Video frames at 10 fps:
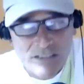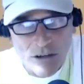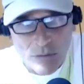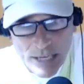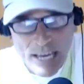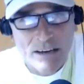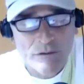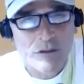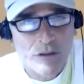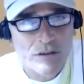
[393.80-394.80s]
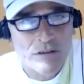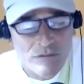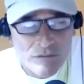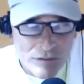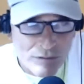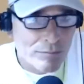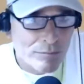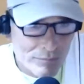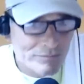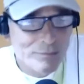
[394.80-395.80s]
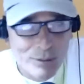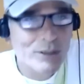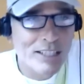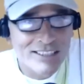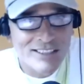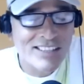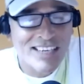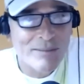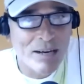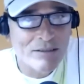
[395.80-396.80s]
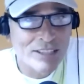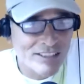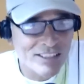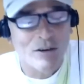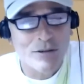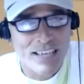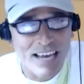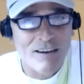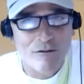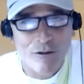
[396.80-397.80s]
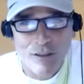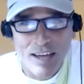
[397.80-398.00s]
is it okay for the Buddha to sit on the mountain? Is it okay for